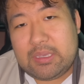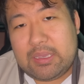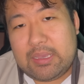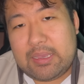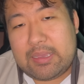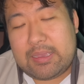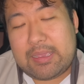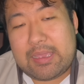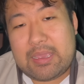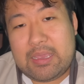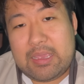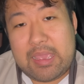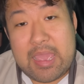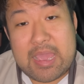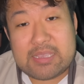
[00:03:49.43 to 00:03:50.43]
uh,
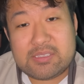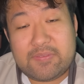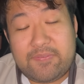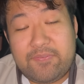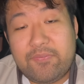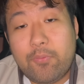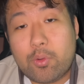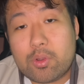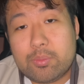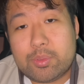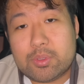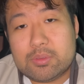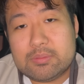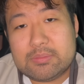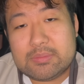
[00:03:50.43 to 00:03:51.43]
as
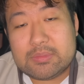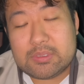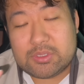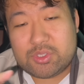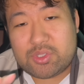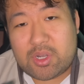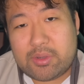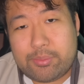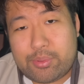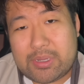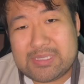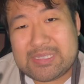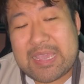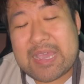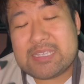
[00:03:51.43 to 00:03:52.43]
affordable, starting
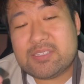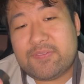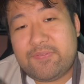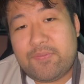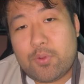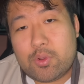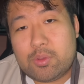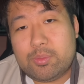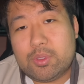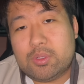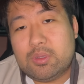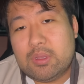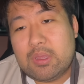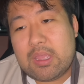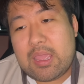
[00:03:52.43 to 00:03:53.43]
price as affordable
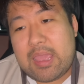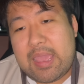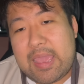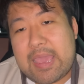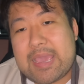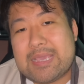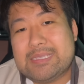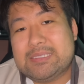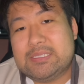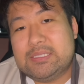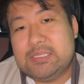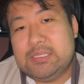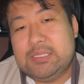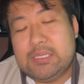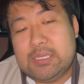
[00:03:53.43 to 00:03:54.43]
as
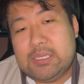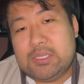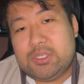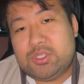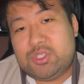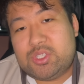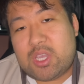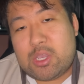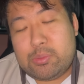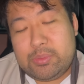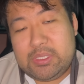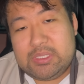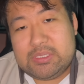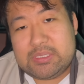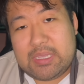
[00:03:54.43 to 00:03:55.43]
the
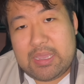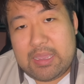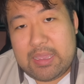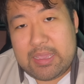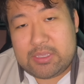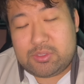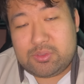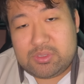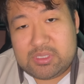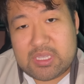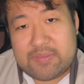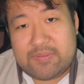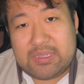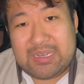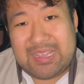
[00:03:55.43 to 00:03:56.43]
Xiaomi's S U
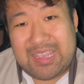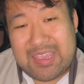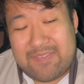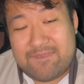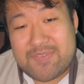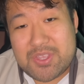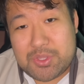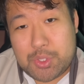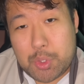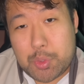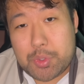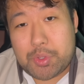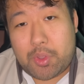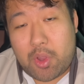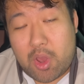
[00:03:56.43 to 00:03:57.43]
seven
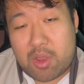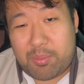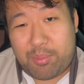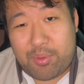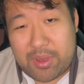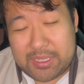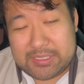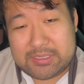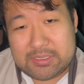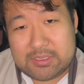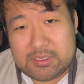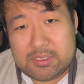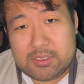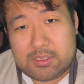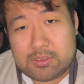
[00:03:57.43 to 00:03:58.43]
inventory car price,
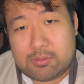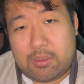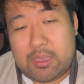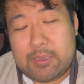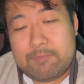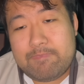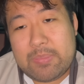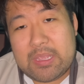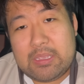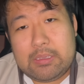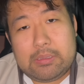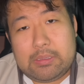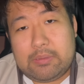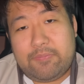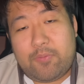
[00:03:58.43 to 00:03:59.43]
okay?
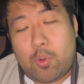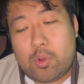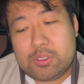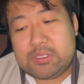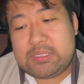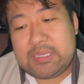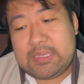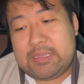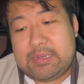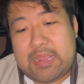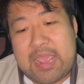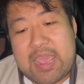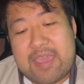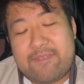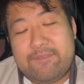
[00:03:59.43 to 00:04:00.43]
Of course, they can
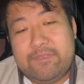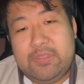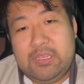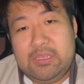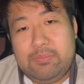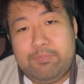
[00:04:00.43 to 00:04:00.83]
have the